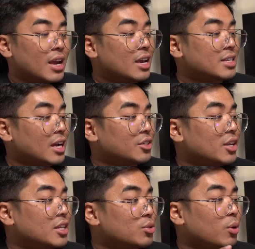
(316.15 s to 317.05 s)
is
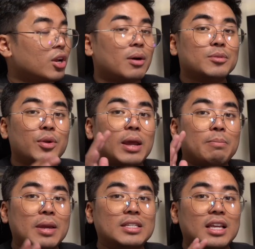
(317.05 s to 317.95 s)
actually this one comes with a
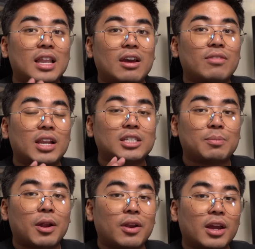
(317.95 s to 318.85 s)
PC level
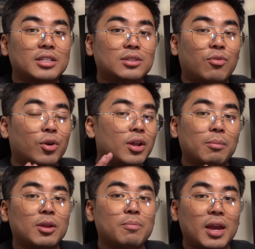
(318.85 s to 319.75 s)
experience for
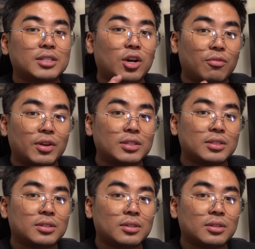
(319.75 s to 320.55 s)
WPS Office.